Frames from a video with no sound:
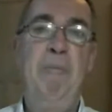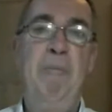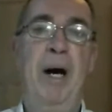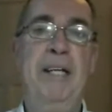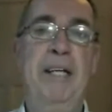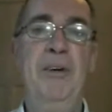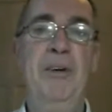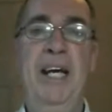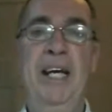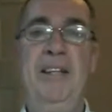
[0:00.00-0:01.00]
by
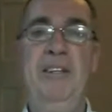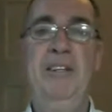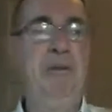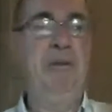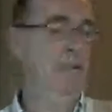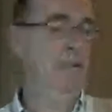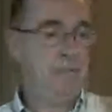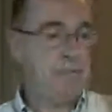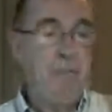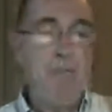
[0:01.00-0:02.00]
doing it in the Good Morning Buzzers
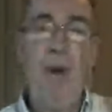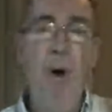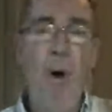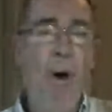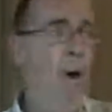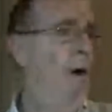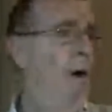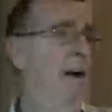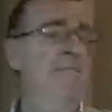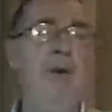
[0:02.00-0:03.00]
room
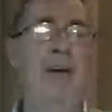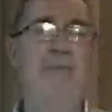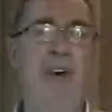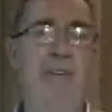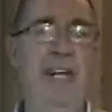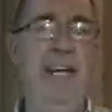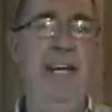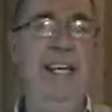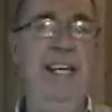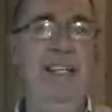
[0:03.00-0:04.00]
or by
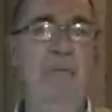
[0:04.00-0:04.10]
phoning in